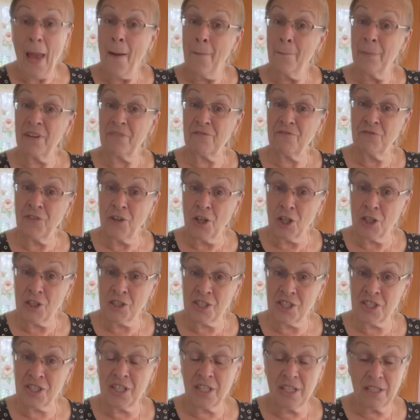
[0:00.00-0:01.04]
But
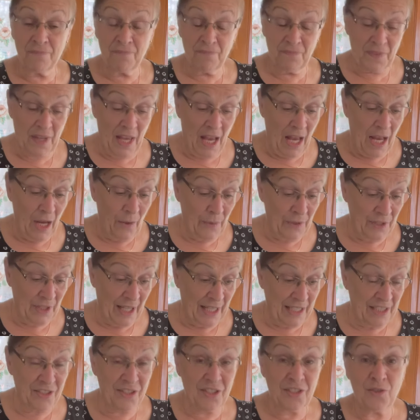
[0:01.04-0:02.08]
first, I would
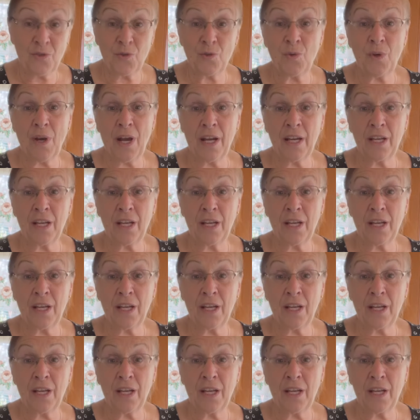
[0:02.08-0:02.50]
like to